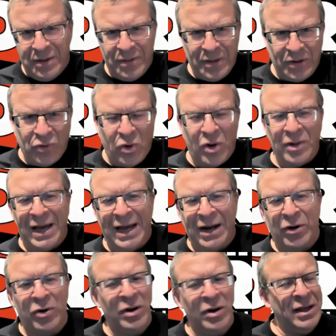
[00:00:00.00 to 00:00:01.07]
tall
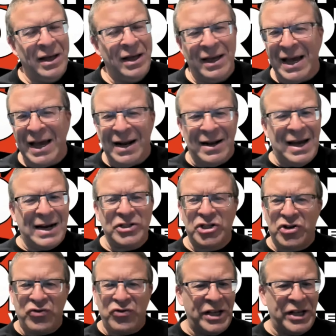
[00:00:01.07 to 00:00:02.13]
ladder. Again, not as
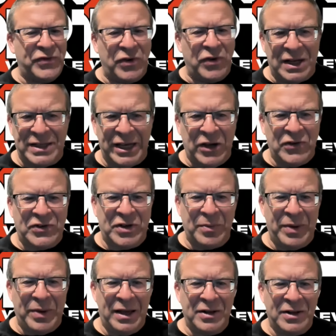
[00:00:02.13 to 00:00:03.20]
graceful as he used to
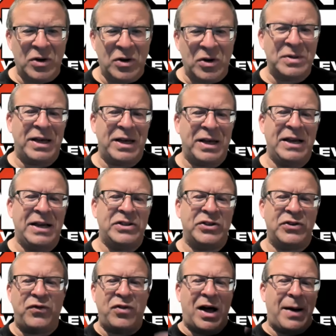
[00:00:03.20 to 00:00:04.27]
be. It's almost like he's
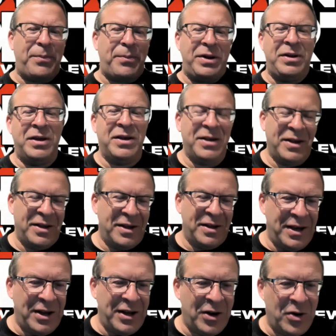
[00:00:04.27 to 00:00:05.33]
just flopping.
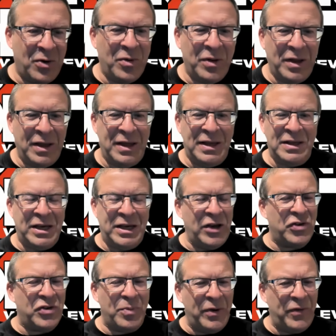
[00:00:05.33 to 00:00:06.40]
He
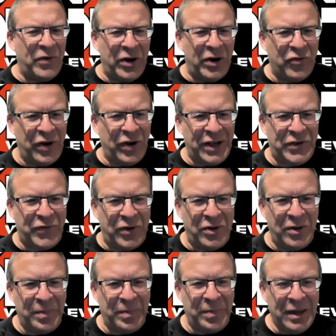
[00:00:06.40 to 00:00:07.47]
used to be very
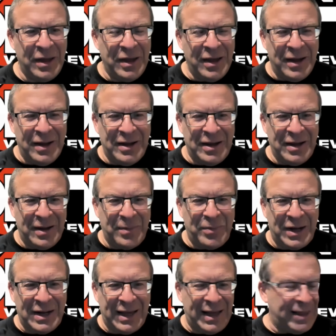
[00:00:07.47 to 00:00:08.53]
graceful,
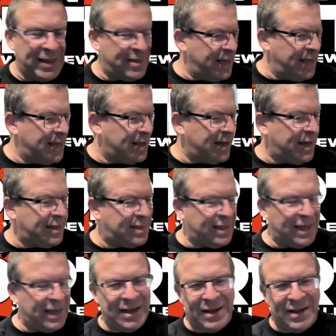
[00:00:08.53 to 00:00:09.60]
but I
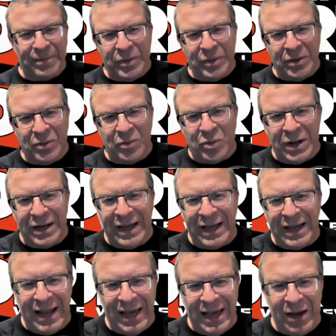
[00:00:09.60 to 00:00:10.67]
think when you
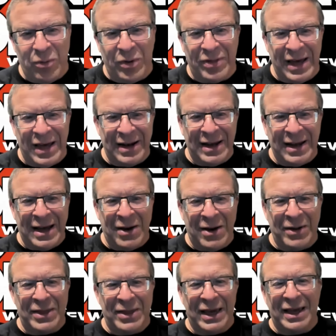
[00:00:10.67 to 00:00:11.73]
get hit with that now, I
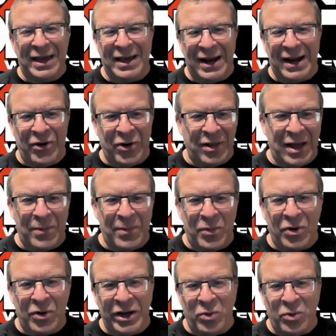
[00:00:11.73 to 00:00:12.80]
think you get hurt a lot
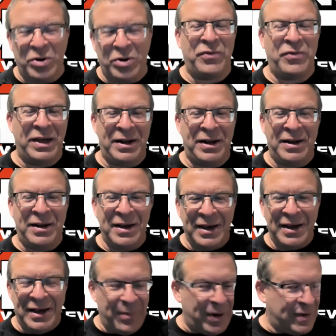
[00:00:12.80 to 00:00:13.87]
more than you would have been
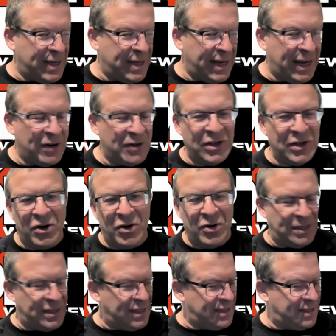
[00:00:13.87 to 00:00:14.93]
about 10 years ago
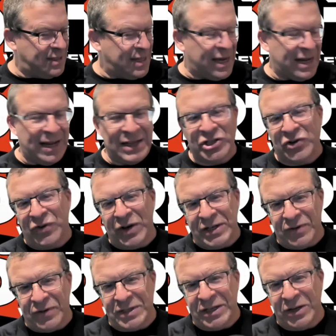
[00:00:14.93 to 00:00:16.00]
because he's not as
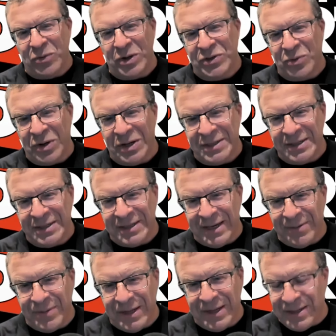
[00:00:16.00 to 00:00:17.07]
graceful as he once was,
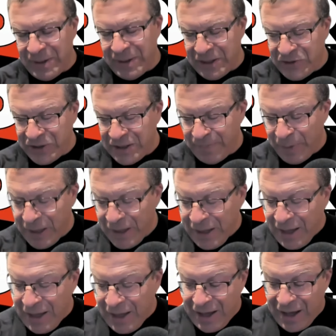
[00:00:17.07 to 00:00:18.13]
as I mentioned.
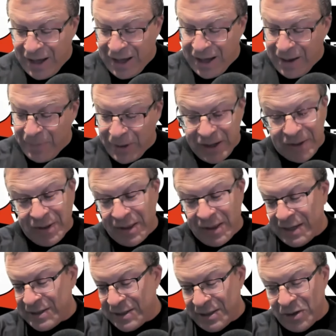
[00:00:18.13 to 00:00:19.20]
But
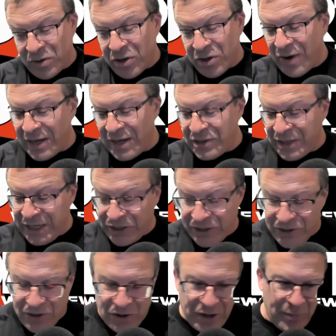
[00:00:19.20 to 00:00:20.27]
nonetheless,
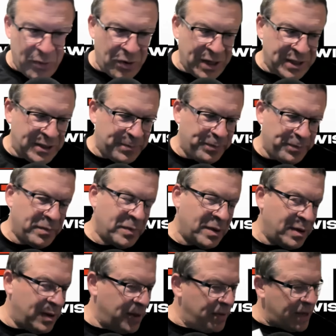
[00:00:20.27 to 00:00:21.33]
congratulations, Hardy Boys.
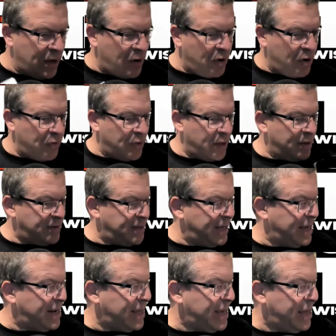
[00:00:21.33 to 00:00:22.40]
They are the
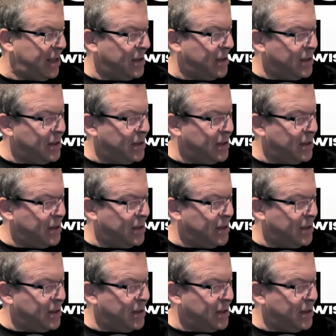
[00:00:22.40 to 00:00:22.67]
TNA